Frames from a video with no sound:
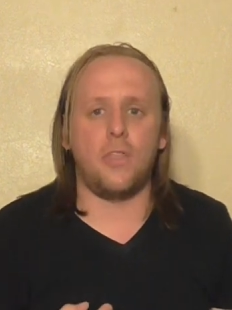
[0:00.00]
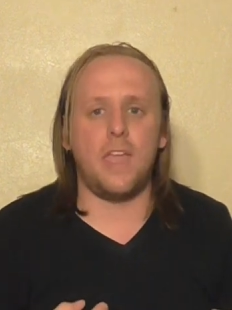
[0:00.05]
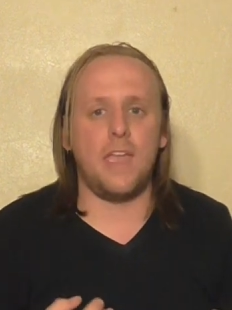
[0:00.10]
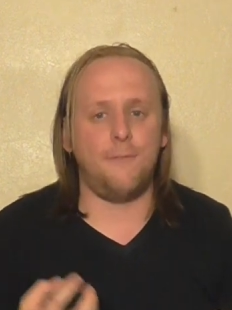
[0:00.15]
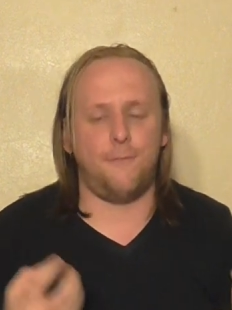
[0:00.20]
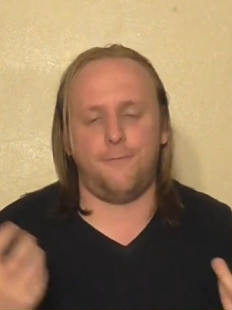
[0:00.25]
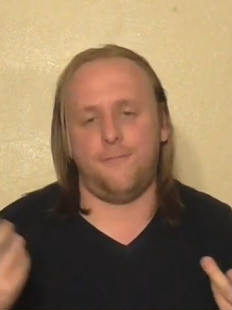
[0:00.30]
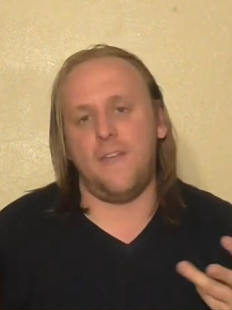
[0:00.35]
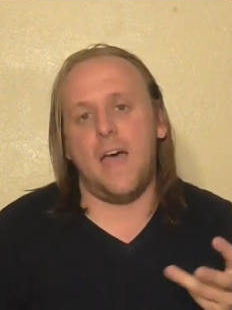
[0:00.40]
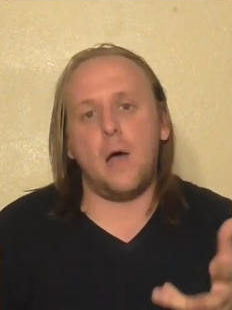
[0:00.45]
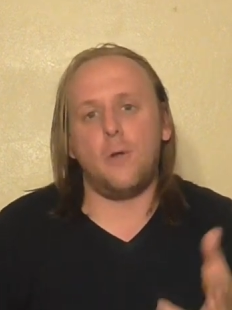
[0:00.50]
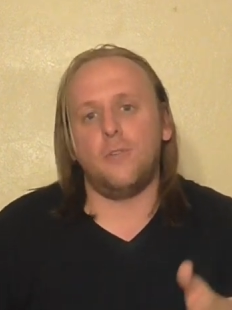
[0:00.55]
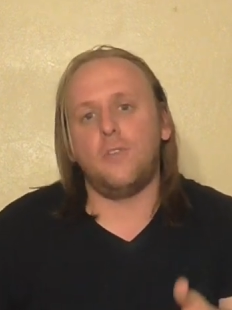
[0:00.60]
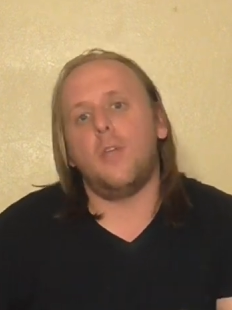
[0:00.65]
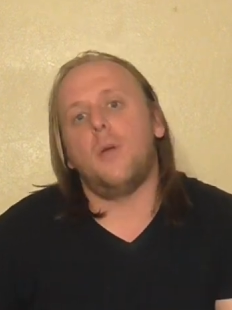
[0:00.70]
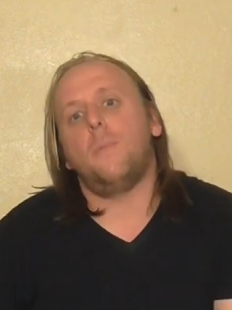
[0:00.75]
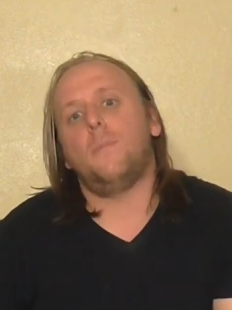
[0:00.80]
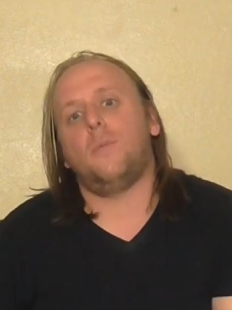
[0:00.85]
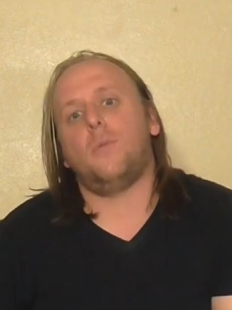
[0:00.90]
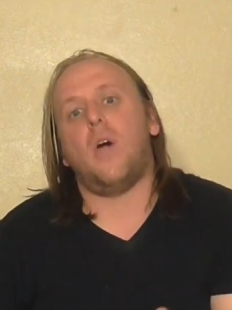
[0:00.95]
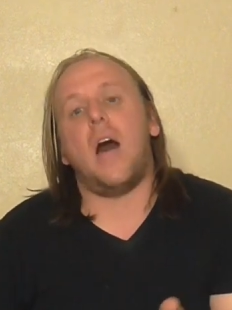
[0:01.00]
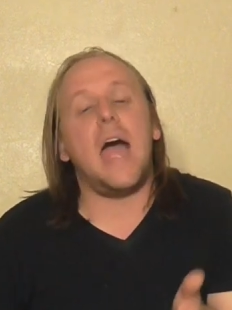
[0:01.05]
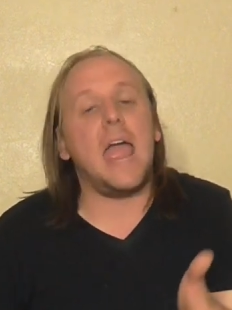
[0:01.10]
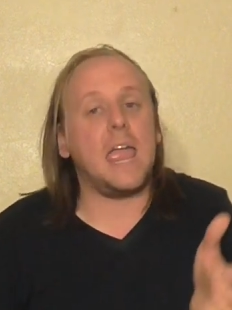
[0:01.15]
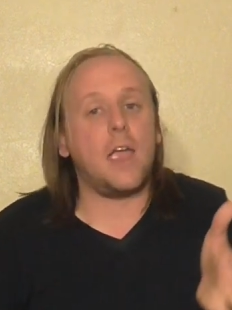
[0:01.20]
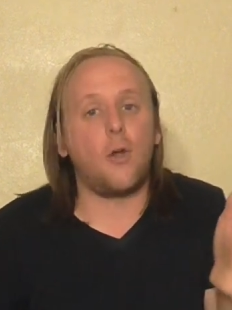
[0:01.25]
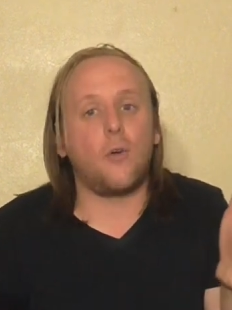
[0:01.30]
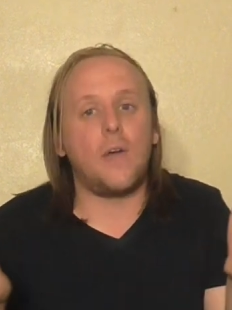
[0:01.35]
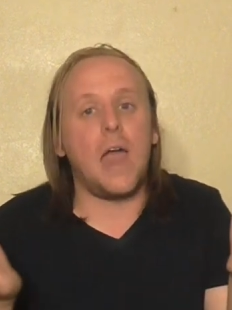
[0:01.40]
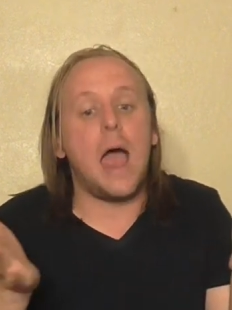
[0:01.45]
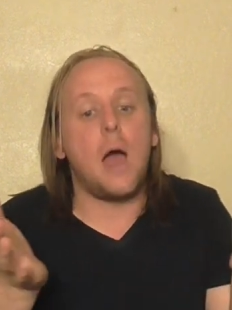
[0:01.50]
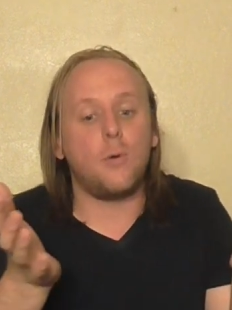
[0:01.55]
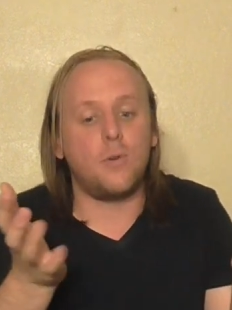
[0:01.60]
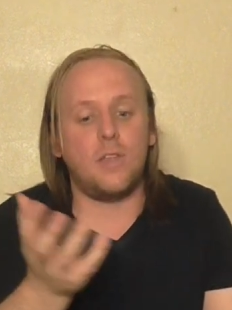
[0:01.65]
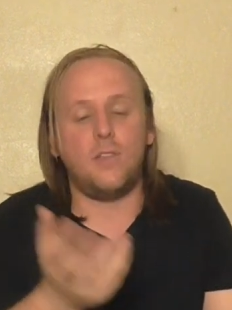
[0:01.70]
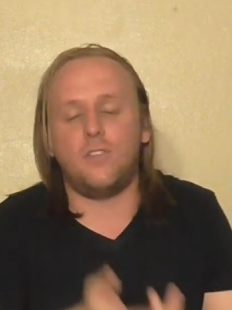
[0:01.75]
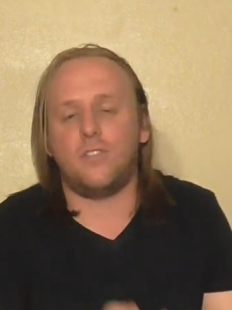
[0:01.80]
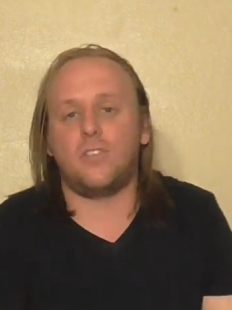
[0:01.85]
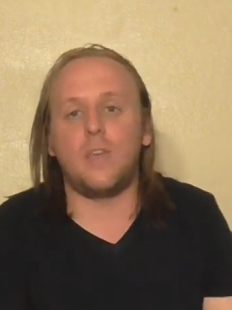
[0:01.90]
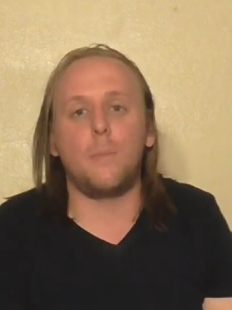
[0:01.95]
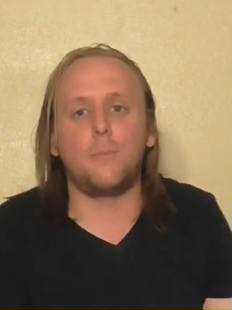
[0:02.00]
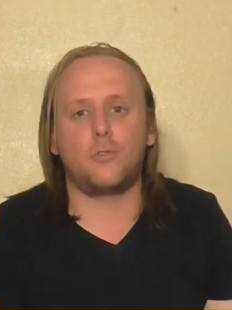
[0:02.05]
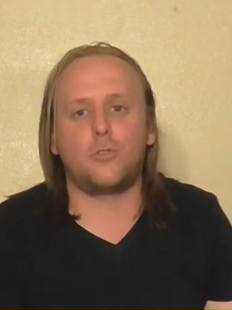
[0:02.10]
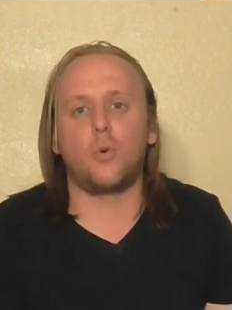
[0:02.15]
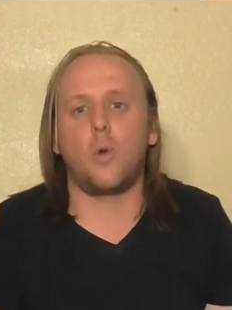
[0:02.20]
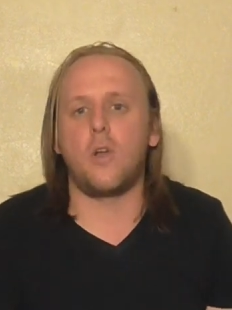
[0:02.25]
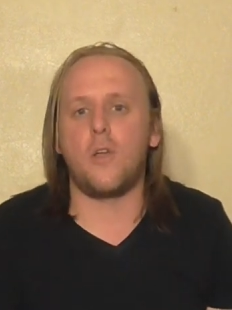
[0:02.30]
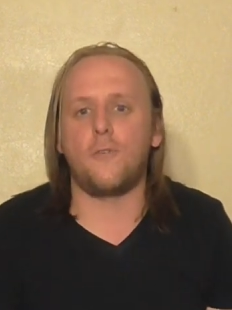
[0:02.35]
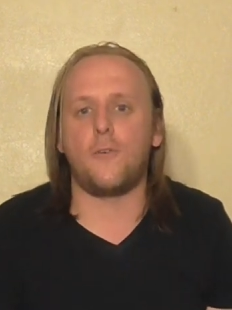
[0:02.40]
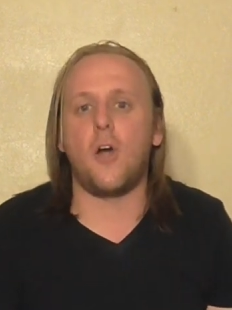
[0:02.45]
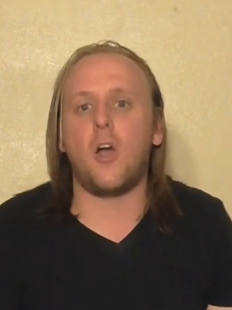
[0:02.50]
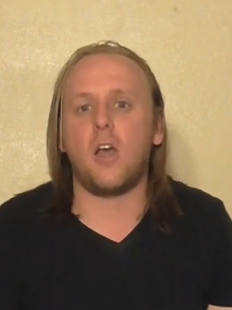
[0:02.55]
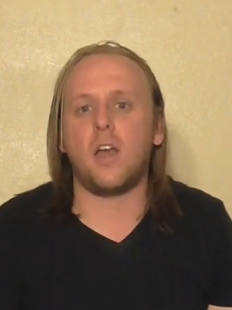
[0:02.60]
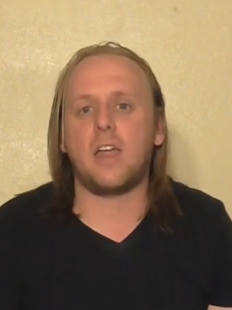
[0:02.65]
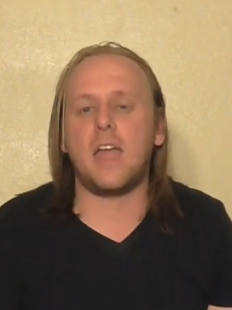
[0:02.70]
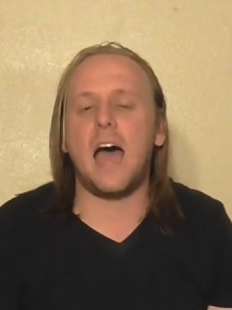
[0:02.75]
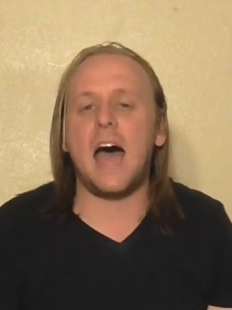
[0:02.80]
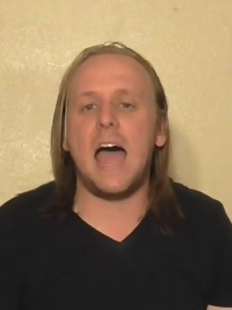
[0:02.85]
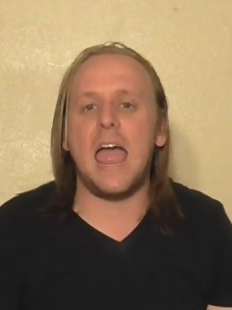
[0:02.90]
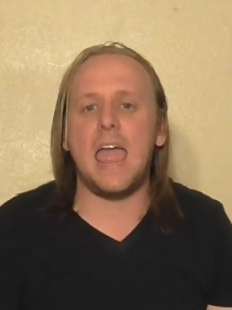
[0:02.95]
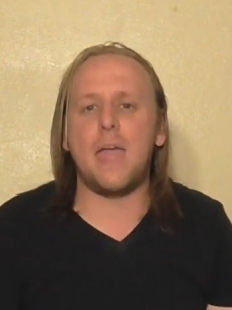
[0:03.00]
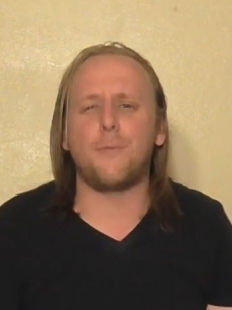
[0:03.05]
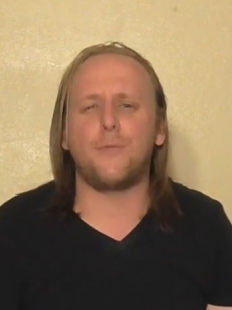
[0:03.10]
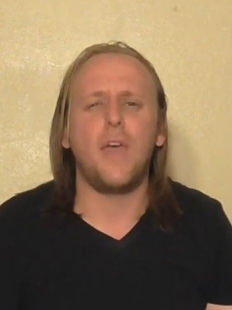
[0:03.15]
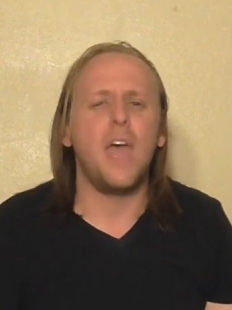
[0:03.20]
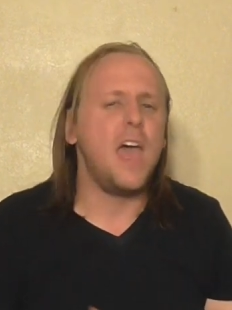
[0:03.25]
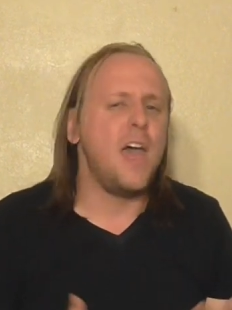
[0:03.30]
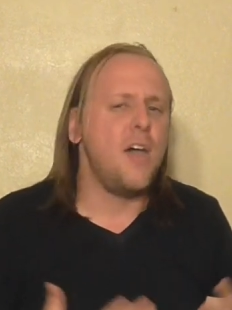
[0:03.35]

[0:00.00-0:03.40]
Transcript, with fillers: They found them lying around in some sort of archive.